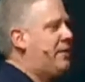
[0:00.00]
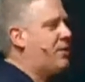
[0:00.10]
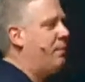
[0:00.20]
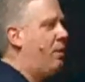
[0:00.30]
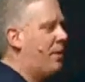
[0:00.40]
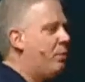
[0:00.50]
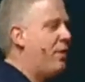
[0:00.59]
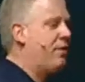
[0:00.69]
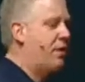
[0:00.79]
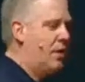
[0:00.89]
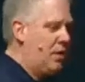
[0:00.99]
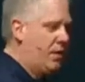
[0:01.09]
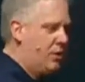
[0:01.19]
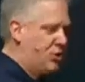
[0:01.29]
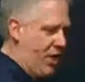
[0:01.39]
this moment with
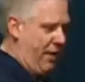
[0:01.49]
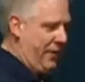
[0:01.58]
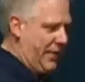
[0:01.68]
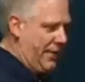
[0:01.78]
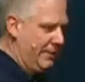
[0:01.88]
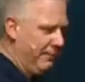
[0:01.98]
charity.